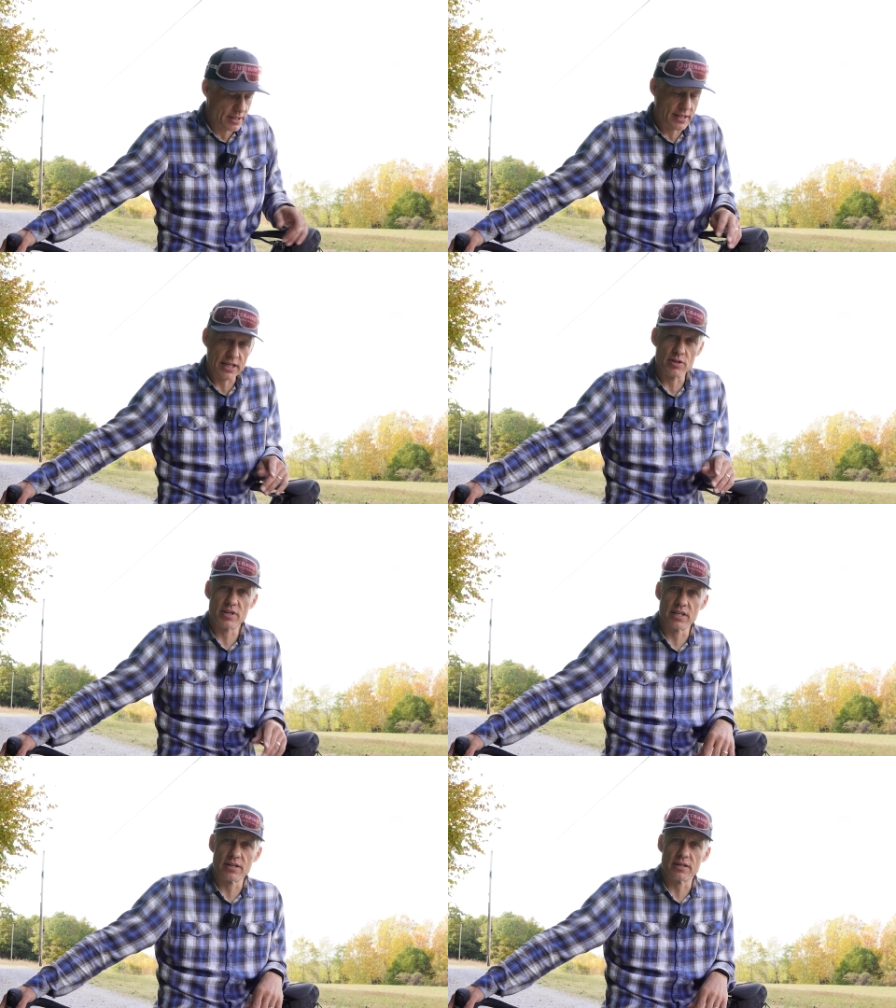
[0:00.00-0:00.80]
that you
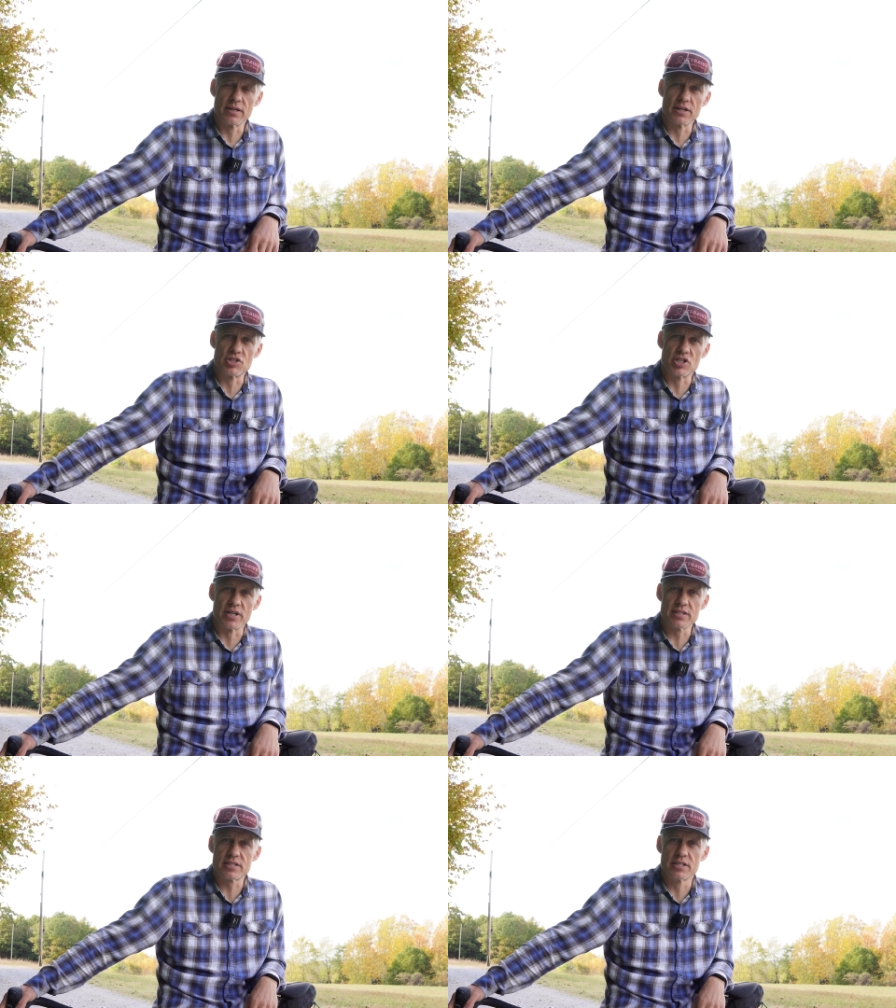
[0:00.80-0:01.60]
can
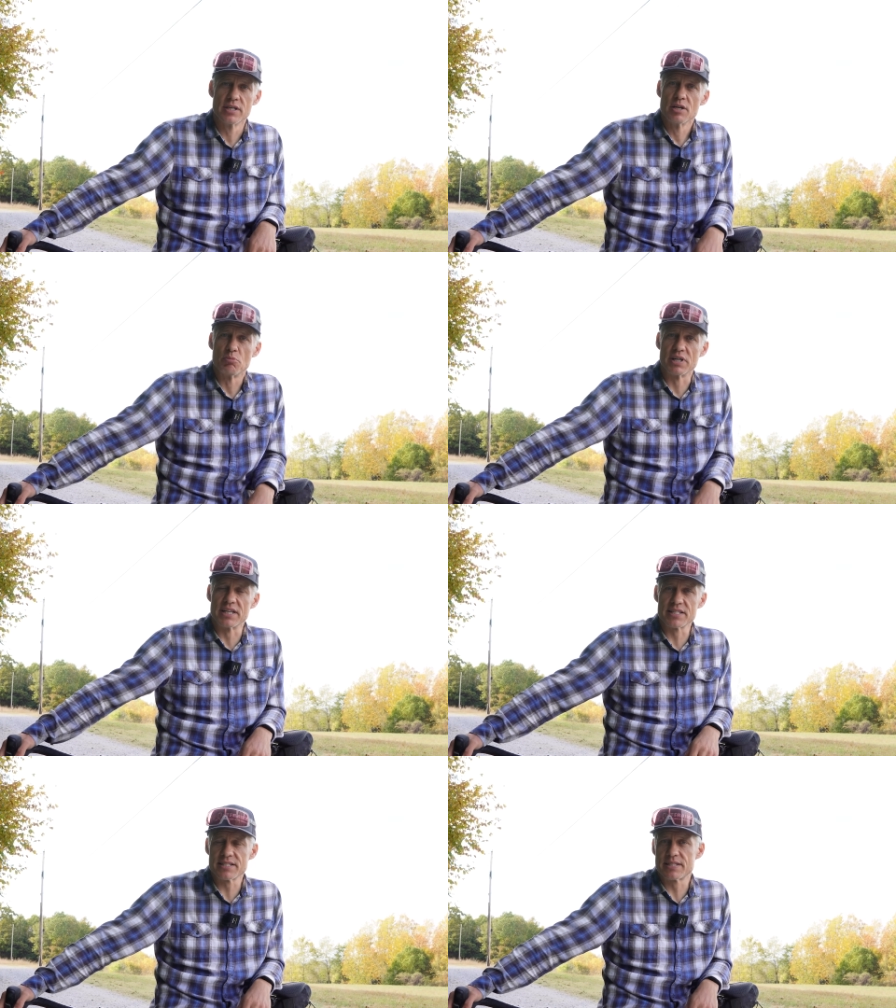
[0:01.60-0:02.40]
adjust, but it
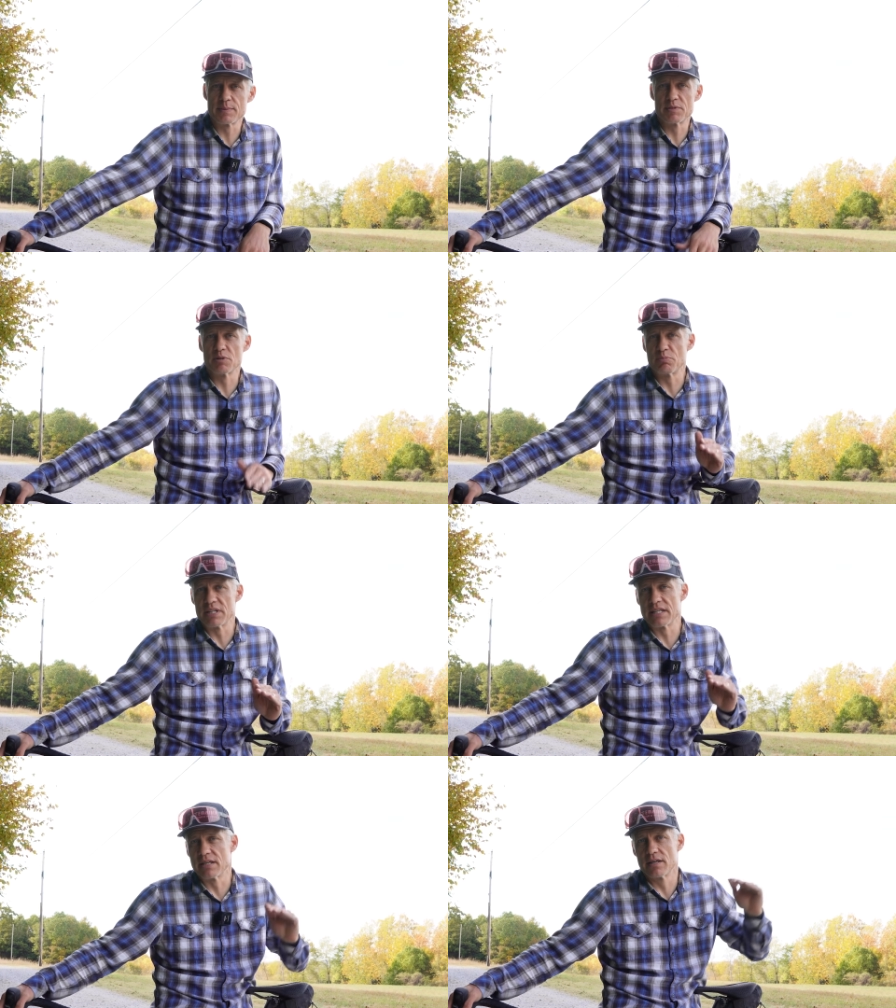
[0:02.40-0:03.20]
doesn't seem to
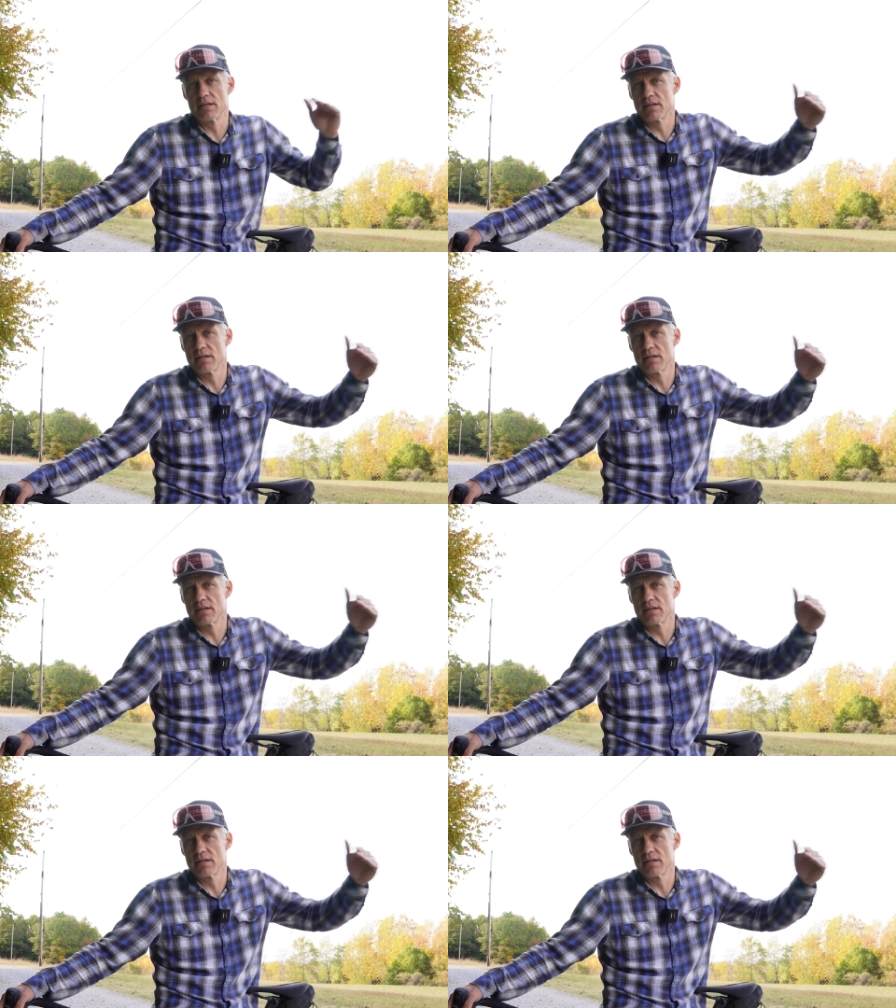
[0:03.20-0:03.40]
be